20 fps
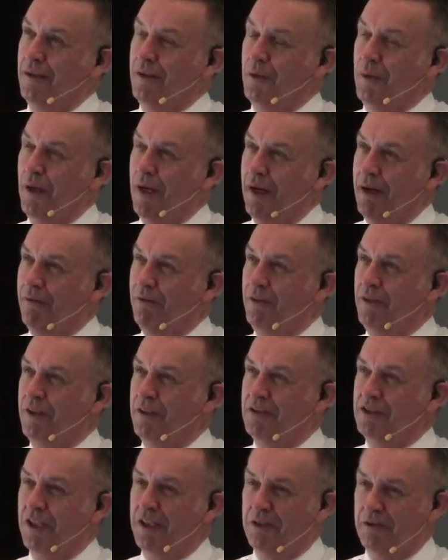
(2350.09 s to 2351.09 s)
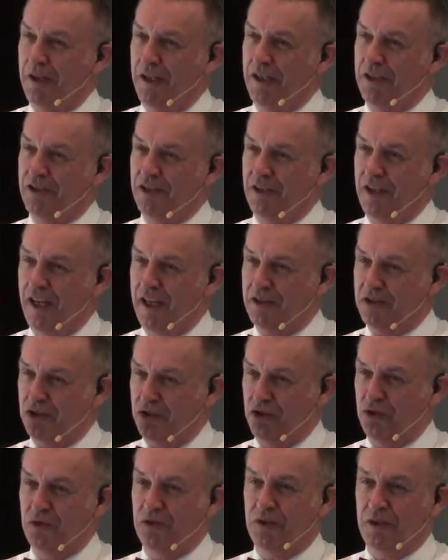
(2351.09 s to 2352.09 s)
you know, every generation
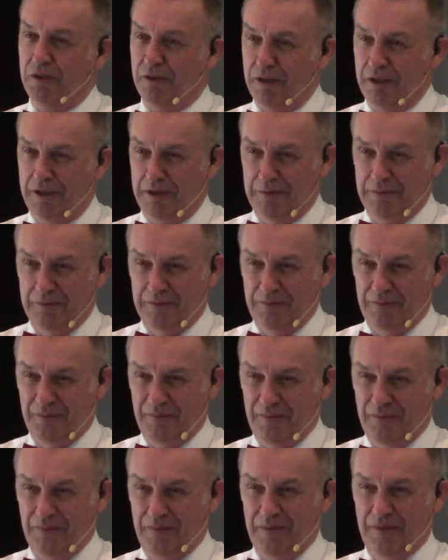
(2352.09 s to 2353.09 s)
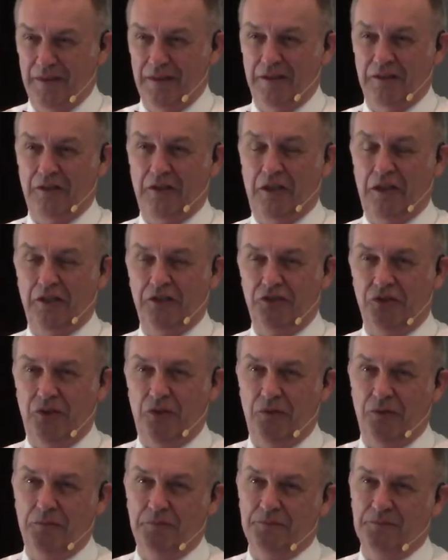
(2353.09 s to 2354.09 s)
has a new theory. Okay,
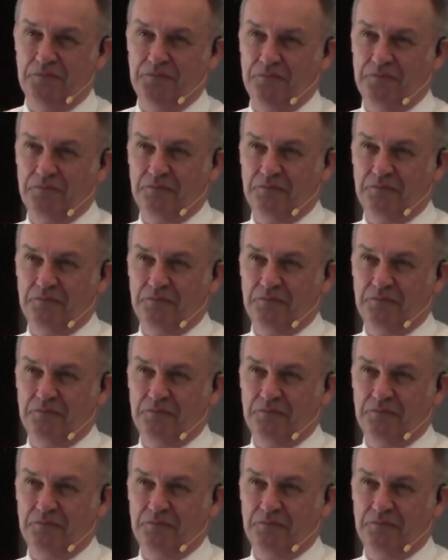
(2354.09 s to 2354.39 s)
so,